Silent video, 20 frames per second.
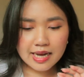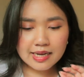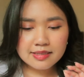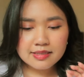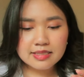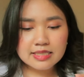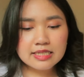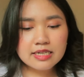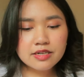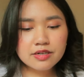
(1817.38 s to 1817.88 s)

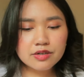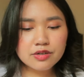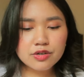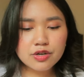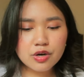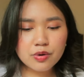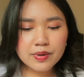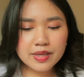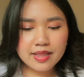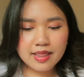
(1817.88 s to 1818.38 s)
didn't
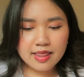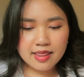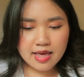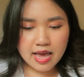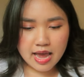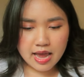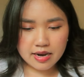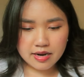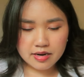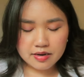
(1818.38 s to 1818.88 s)
know it
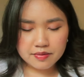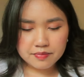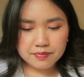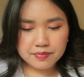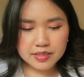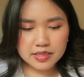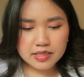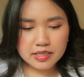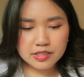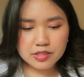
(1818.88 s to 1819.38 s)
then,
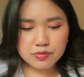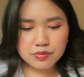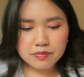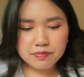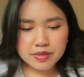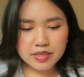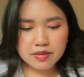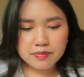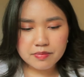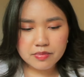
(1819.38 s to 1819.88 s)
but this would
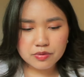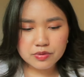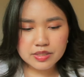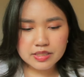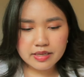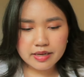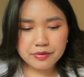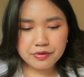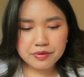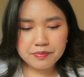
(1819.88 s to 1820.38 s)
be the most
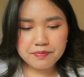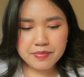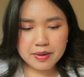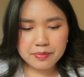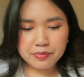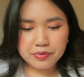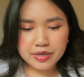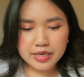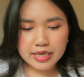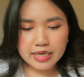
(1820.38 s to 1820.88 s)
sacred
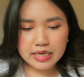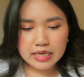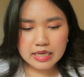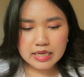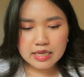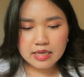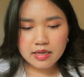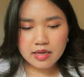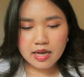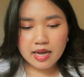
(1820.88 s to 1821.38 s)
memory
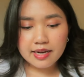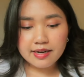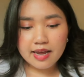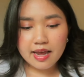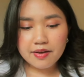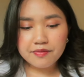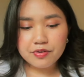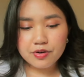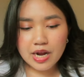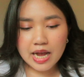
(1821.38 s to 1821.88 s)
I'd
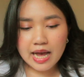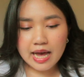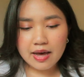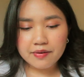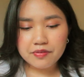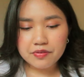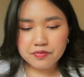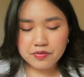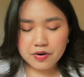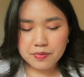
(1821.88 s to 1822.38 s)
ever
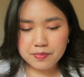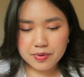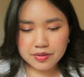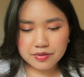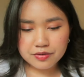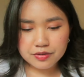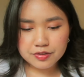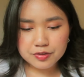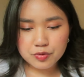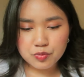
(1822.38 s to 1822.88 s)
have of our
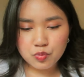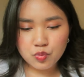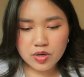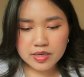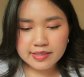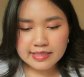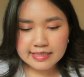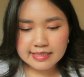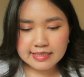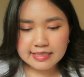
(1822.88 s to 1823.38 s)
mothers,
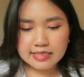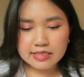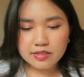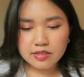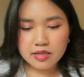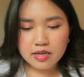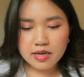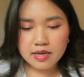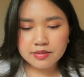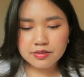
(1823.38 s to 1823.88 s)
one
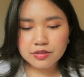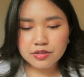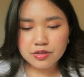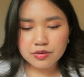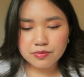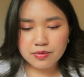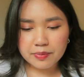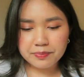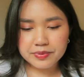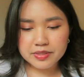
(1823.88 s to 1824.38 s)
still
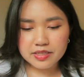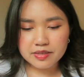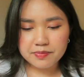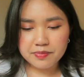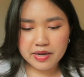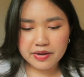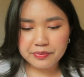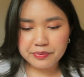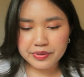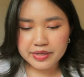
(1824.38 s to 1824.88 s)
uncorrupted
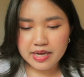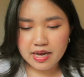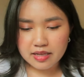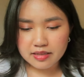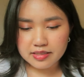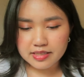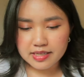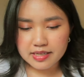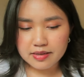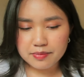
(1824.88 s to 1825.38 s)
by
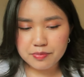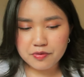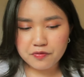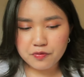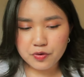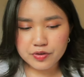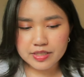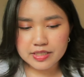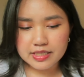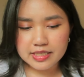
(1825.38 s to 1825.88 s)
reality
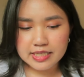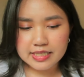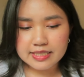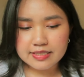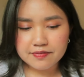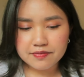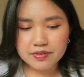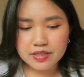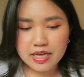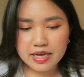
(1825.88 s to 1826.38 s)
before the needs
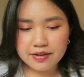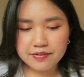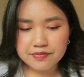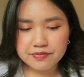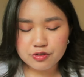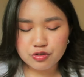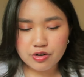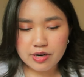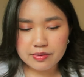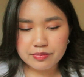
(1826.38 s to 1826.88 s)
of
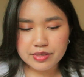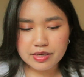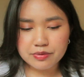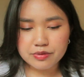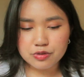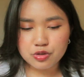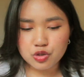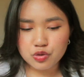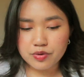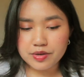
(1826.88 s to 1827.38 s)
life drowned out
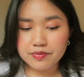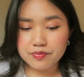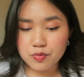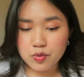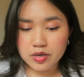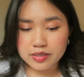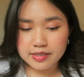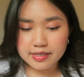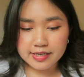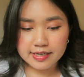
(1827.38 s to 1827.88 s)
the joy of
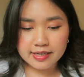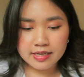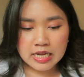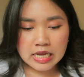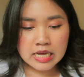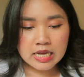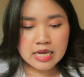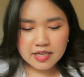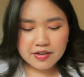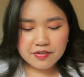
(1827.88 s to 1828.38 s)
wanting.
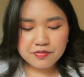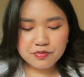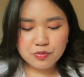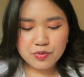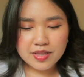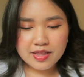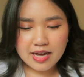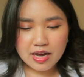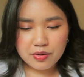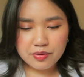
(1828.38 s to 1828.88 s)
Live
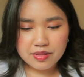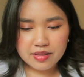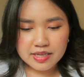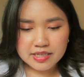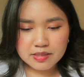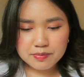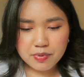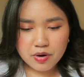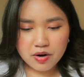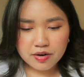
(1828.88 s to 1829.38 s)
without
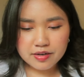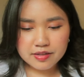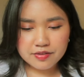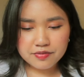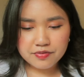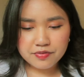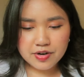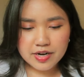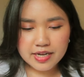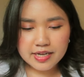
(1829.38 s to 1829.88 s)
this part of the
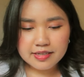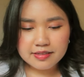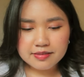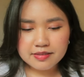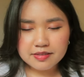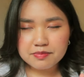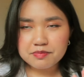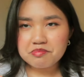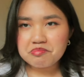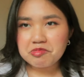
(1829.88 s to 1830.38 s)

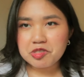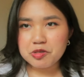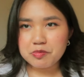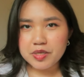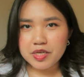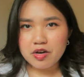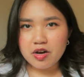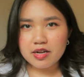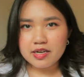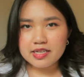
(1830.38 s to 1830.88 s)
phrase, to
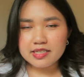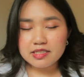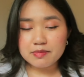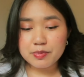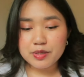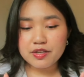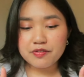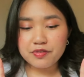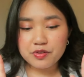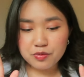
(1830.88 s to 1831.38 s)
be honest,
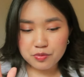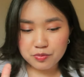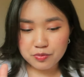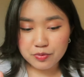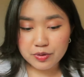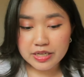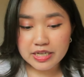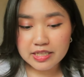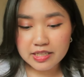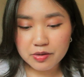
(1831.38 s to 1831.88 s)
but if you
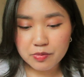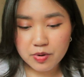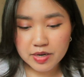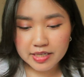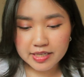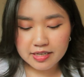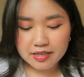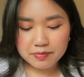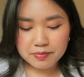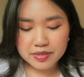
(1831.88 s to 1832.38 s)
really want
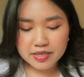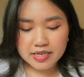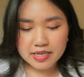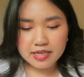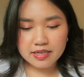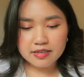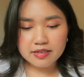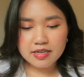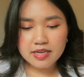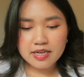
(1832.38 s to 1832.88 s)
to keep it
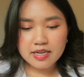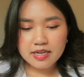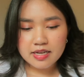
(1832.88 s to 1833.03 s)
in,